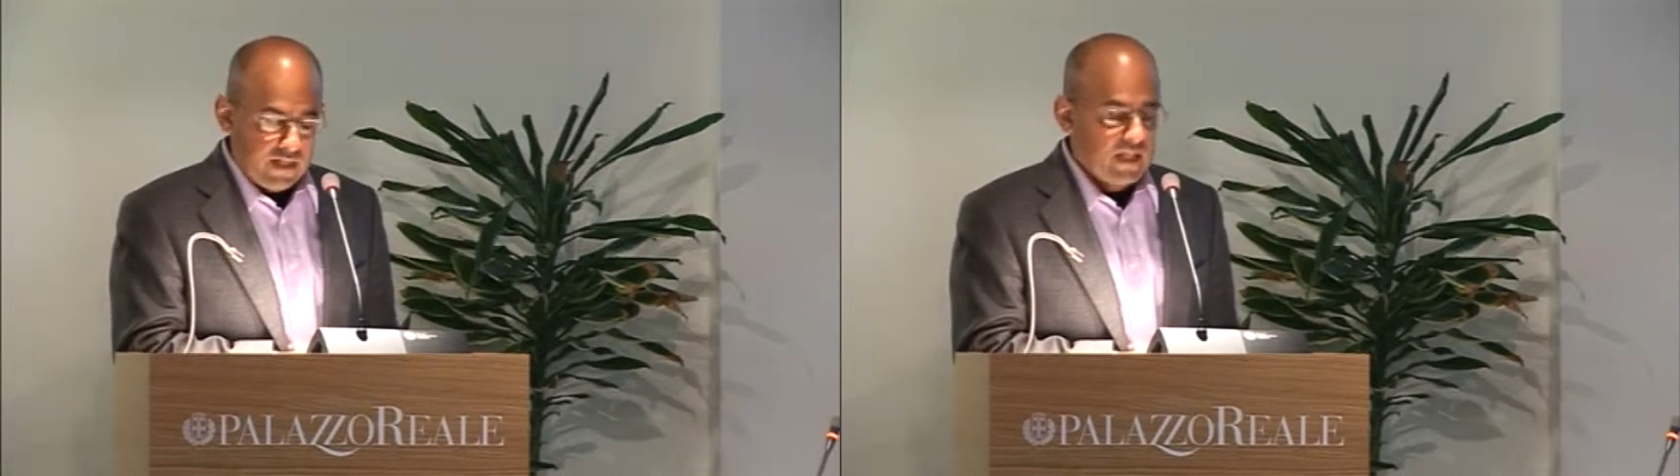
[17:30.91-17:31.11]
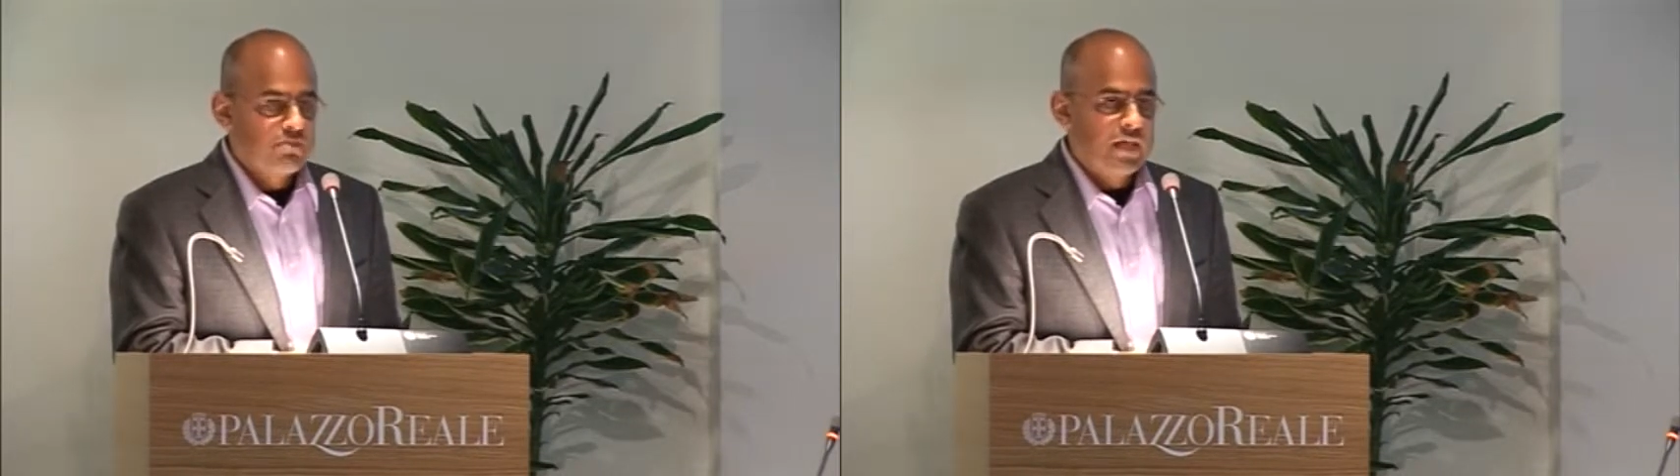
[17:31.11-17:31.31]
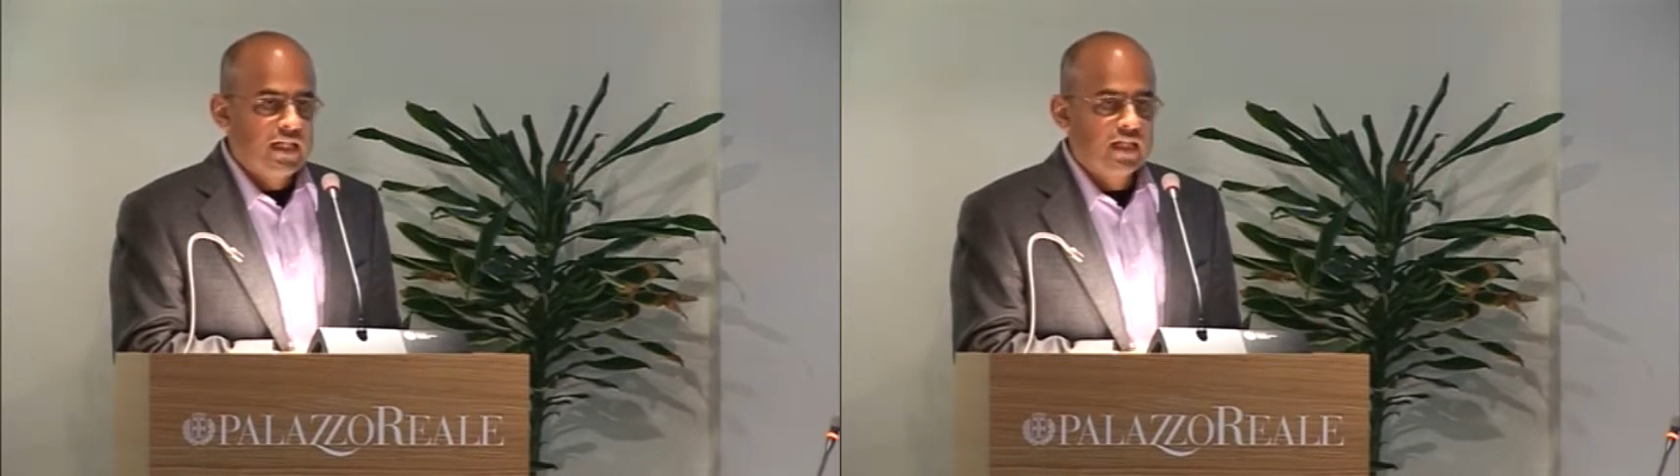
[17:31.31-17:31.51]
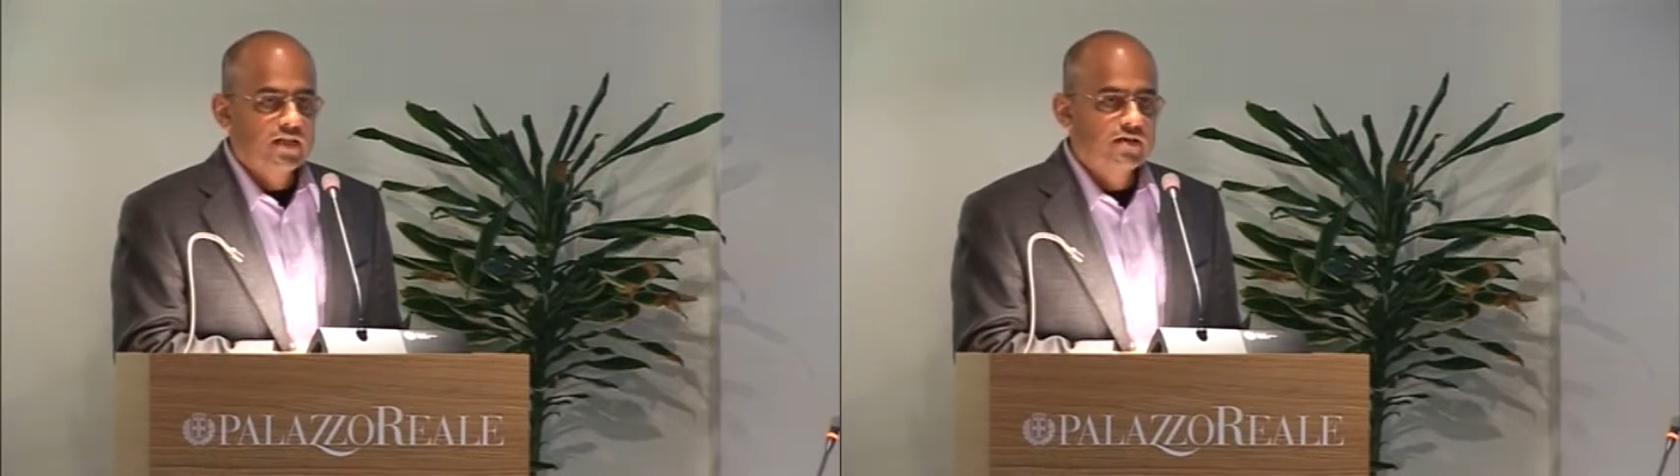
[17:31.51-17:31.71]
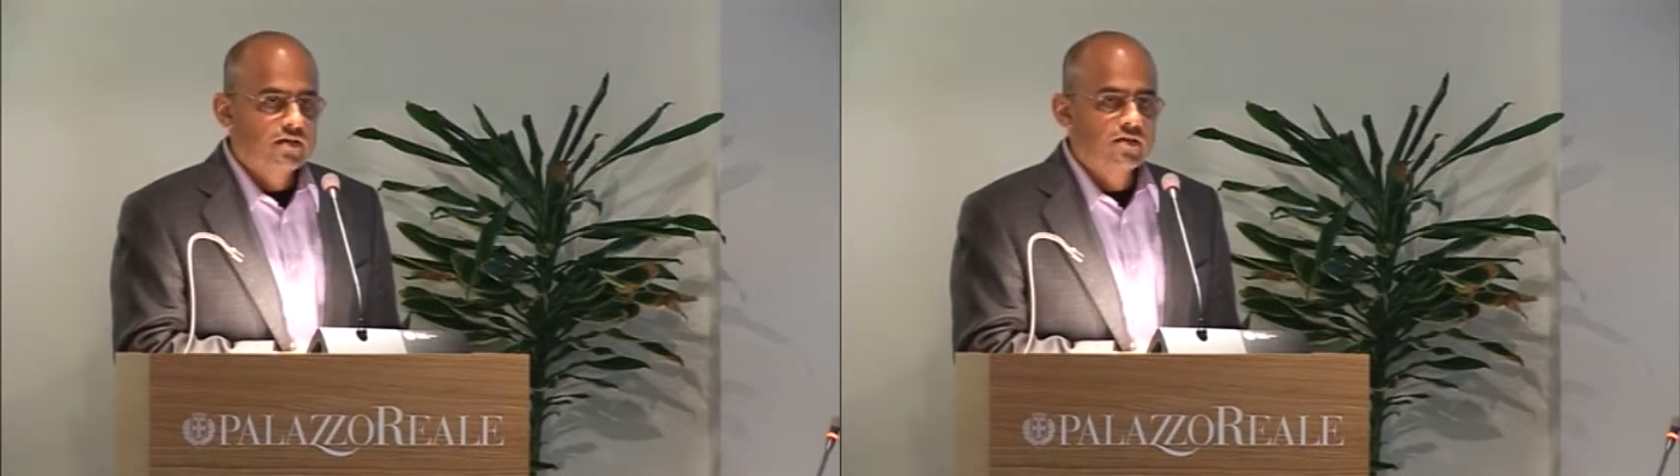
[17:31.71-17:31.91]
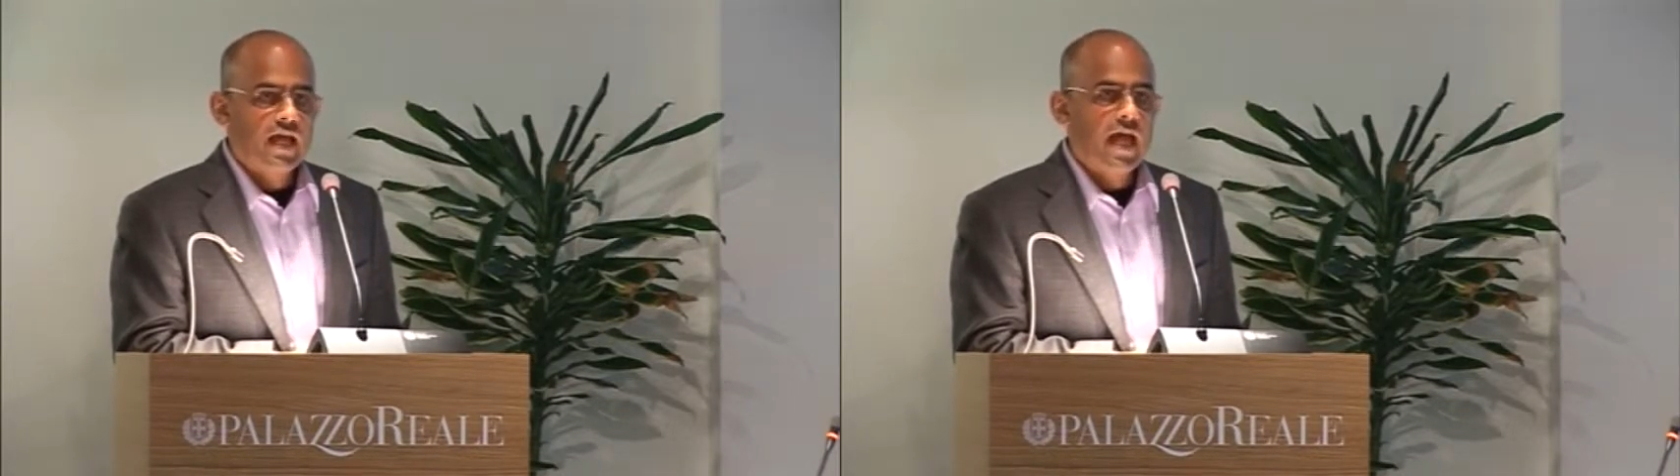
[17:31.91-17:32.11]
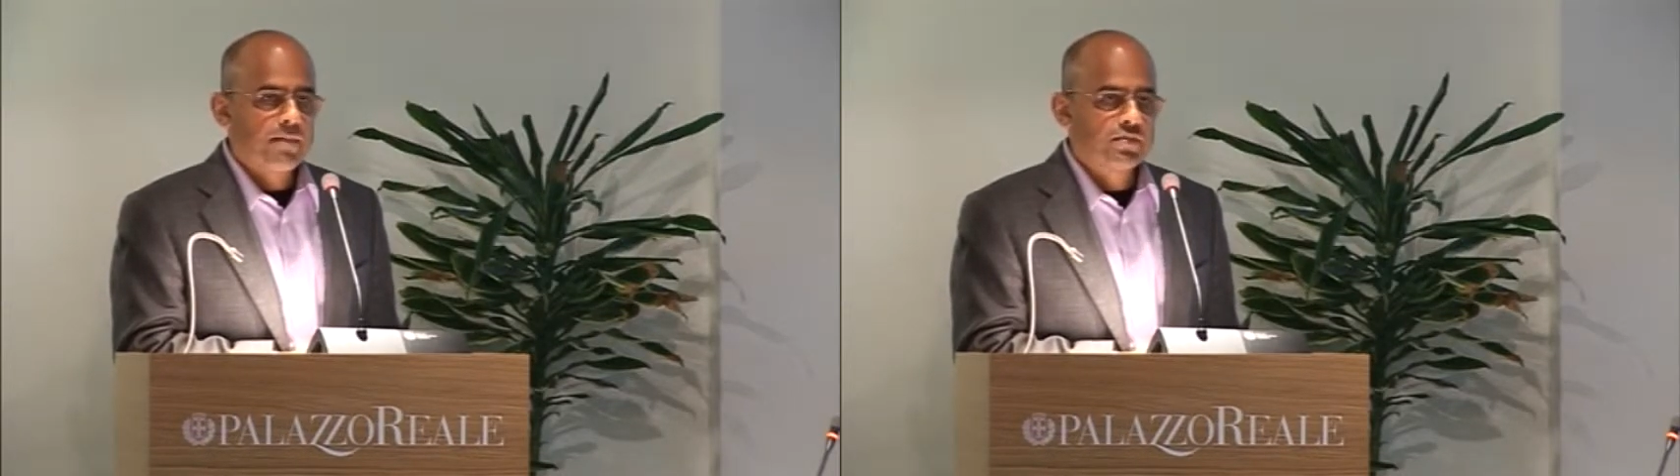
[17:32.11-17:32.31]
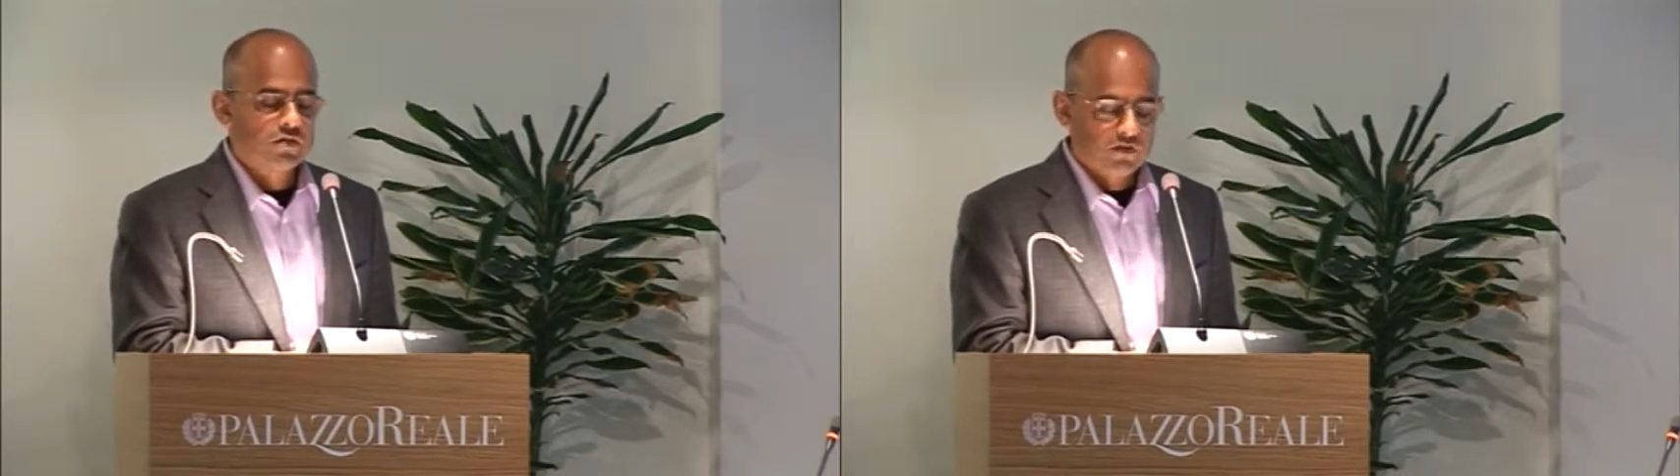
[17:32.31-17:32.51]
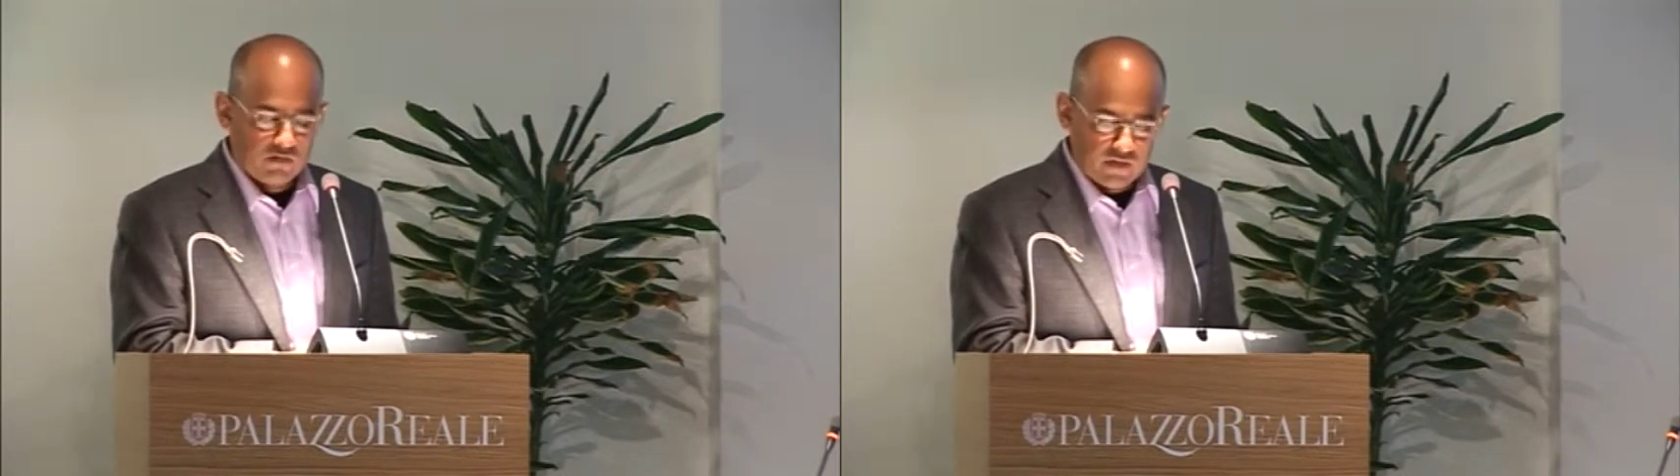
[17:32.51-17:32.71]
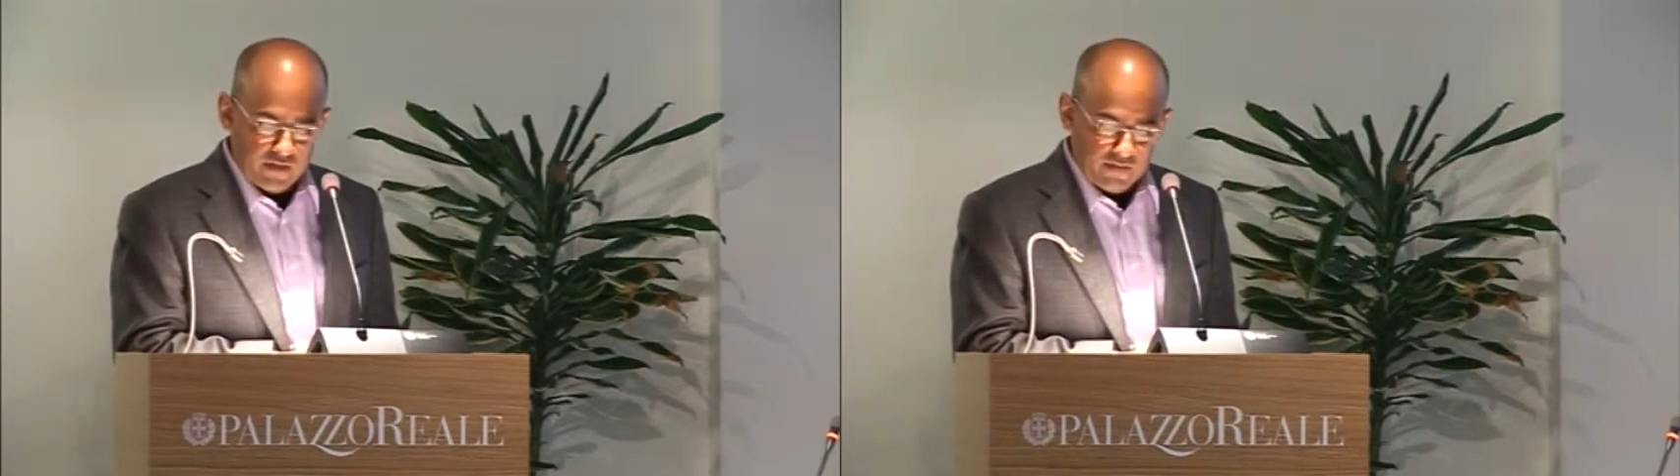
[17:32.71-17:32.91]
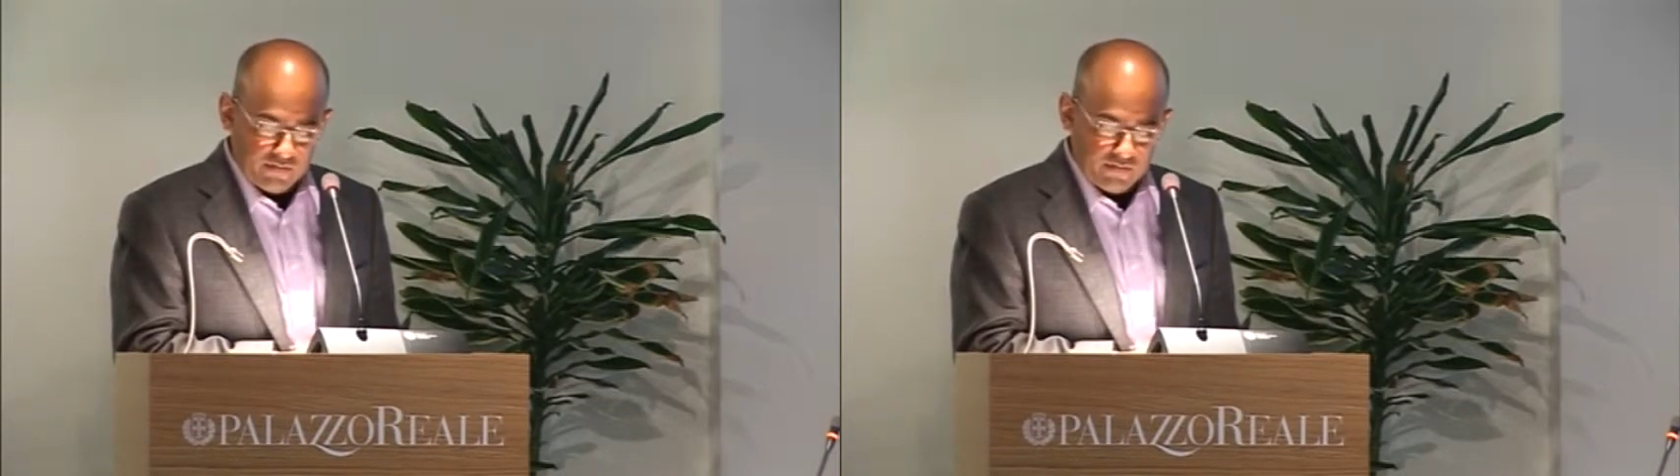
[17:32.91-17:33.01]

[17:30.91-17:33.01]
In many cases, absolutely.